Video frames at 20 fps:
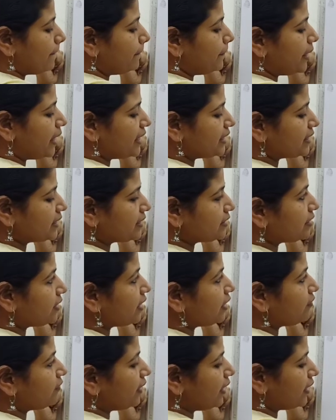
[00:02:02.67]
plus
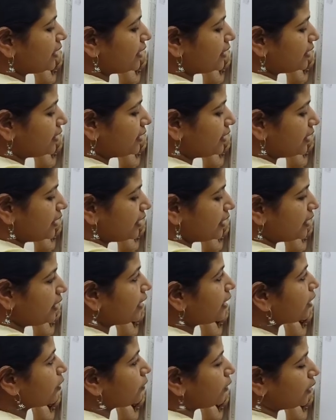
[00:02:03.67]
3y
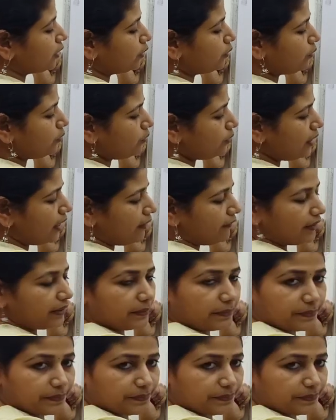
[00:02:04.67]
equal to 11.